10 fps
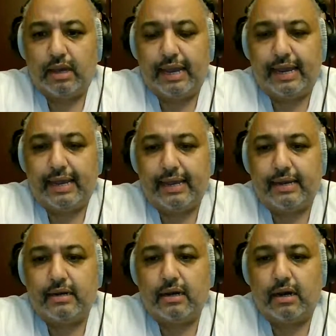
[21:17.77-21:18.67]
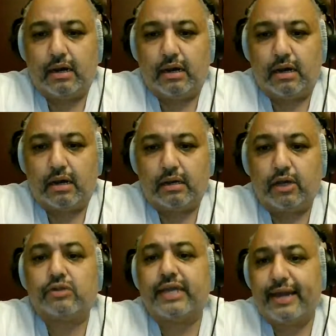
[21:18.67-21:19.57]
and he
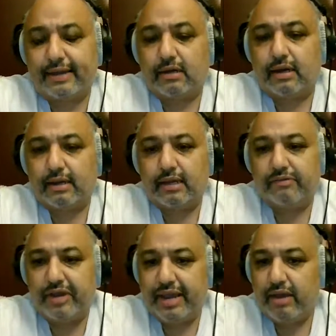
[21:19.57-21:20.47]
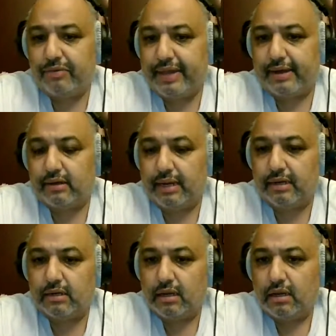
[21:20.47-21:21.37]
goes, hey, I can give you a hand with that. And